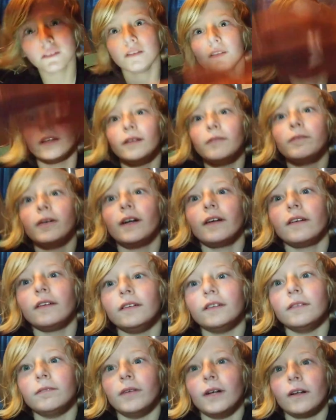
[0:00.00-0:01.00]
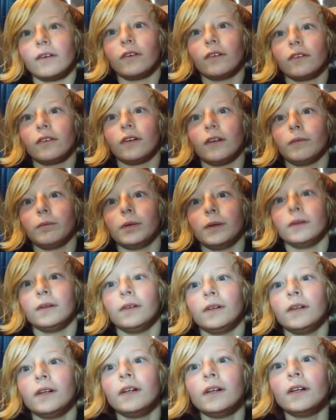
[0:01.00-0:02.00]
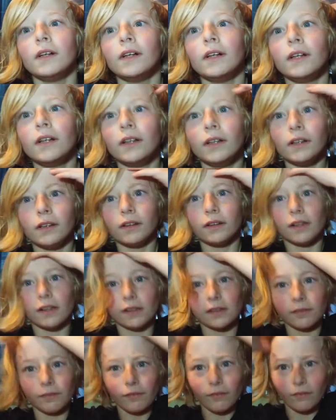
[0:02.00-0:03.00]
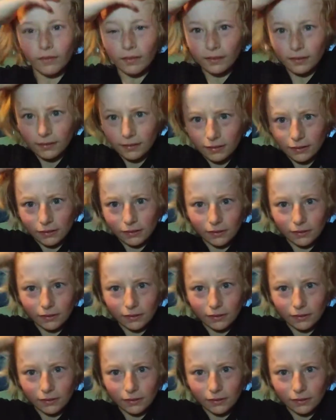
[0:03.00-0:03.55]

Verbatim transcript: the light back is back on top. Guys, if you want to see